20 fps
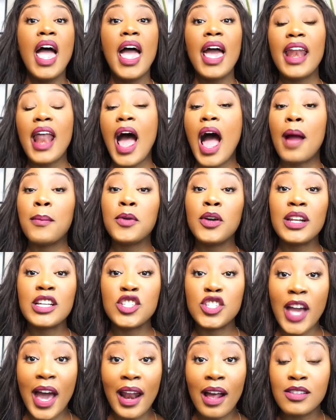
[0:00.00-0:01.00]
And I'm going to
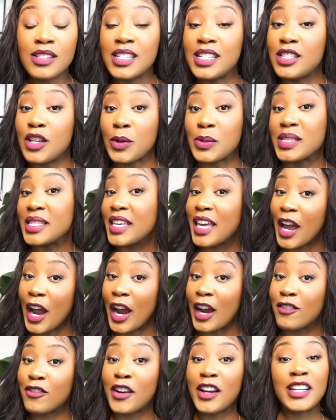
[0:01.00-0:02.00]
shout out to
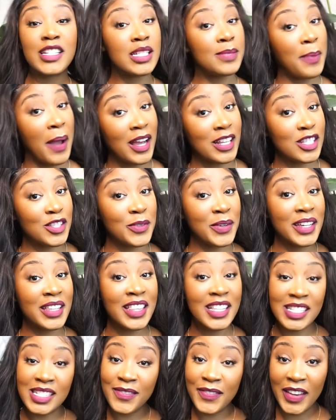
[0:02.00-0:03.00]
Dossier for
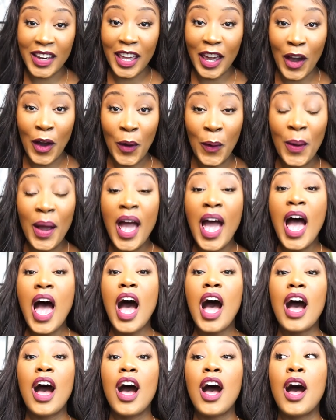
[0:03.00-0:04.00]
sponsoring this video.
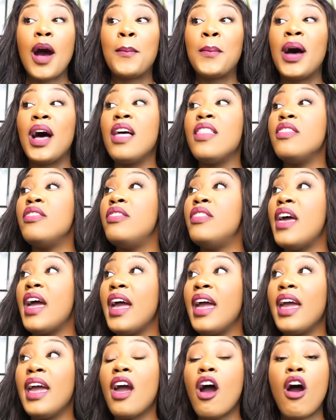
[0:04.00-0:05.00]
Um,
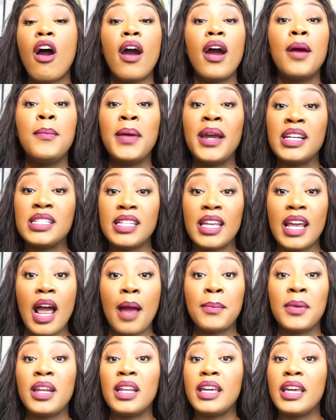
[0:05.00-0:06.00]
they are amazing.
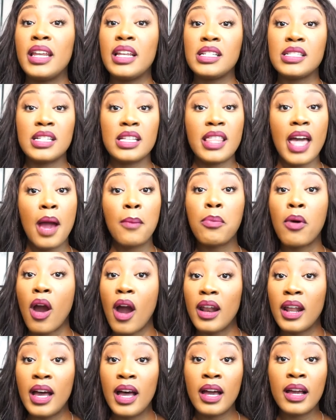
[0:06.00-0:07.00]
I'm going to get into that
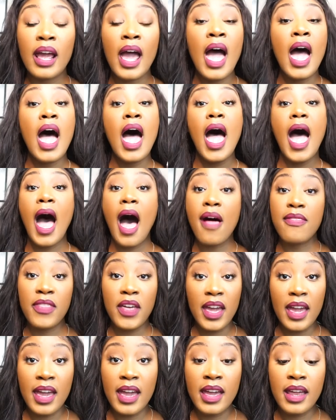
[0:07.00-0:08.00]
product at
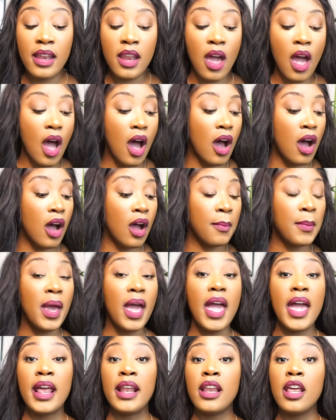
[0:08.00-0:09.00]
the end um,
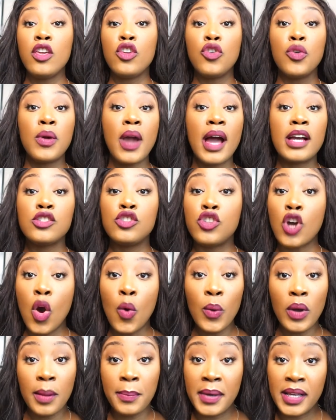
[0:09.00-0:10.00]
and you guys
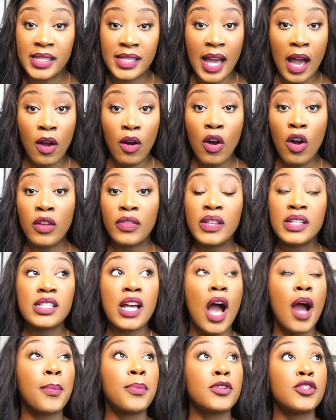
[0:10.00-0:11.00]
don't want to miss out on this
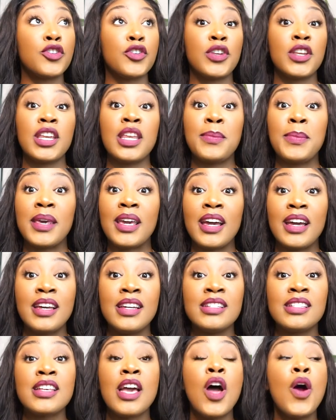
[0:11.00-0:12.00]
opportunity
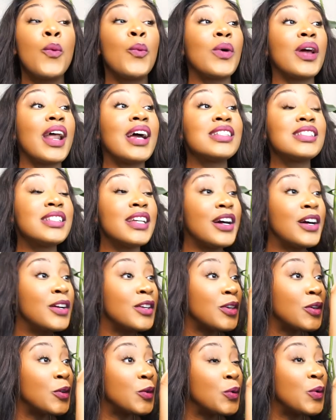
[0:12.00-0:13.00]
because when I tell
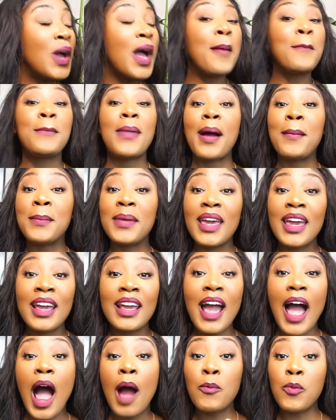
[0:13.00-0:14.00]
you my
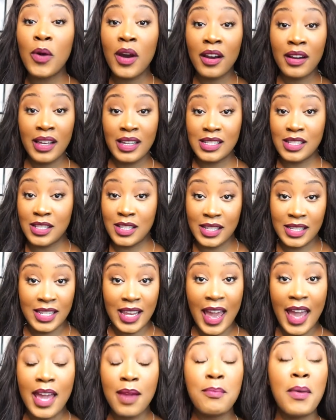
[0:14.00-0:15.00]
man I'm wearing it
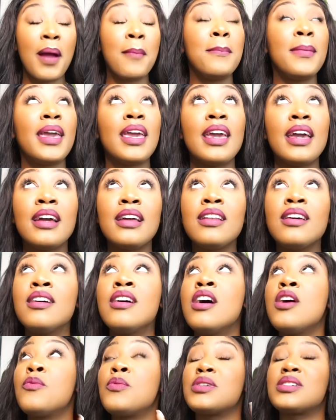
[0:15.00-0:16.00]
today my man
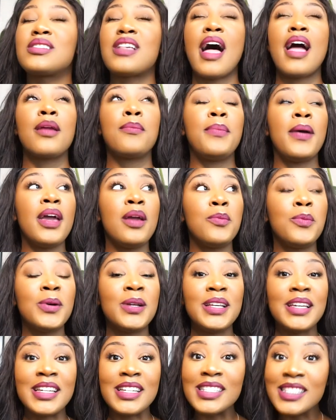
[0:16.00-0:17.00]
was like babe
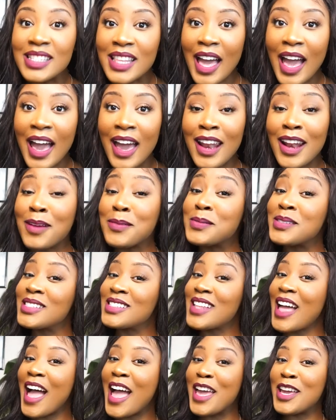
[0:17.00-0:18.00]
what is that and I'm
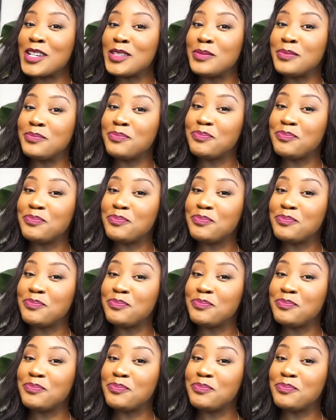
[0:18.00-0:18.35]
just like